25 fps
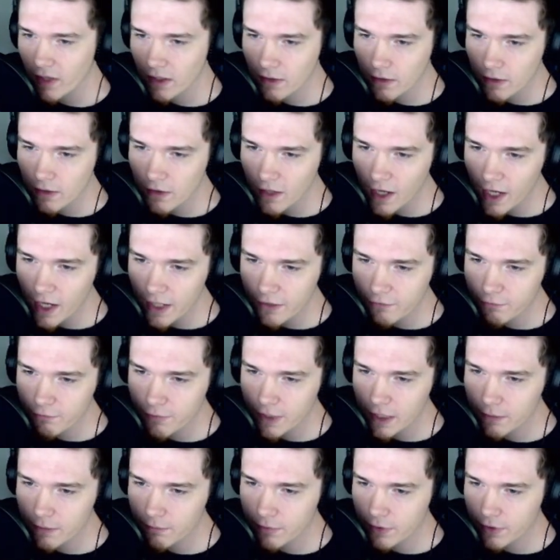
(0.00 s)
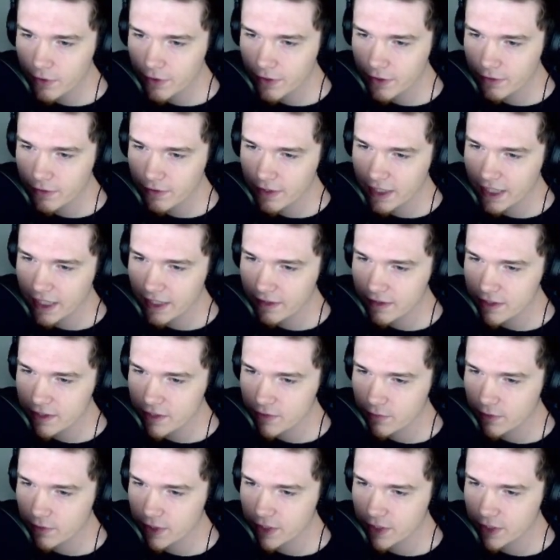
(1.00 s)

a lot of people don't like this one